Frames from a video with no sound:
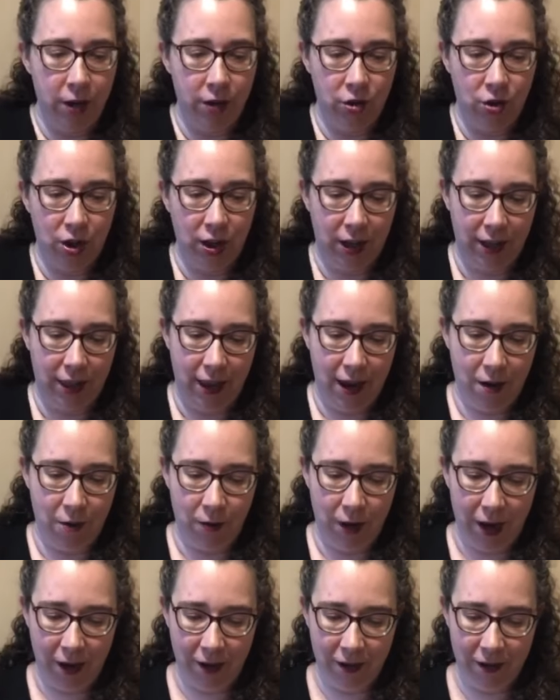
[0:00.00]
chicken that
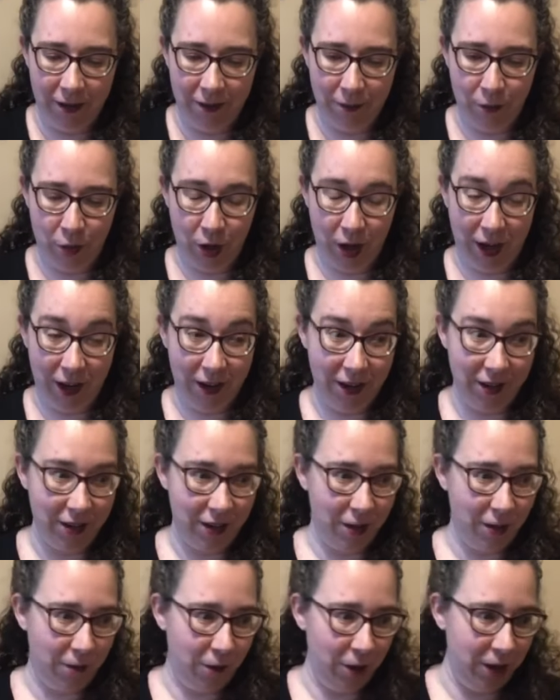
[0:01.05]
way, putting it into the
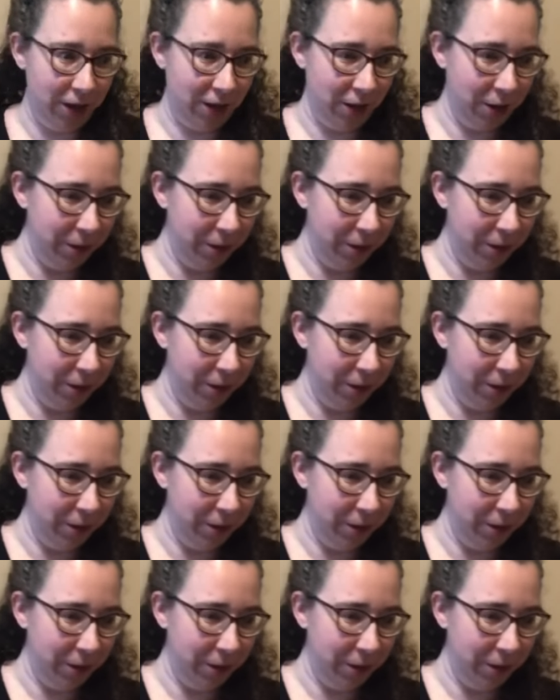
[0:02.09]
freezer.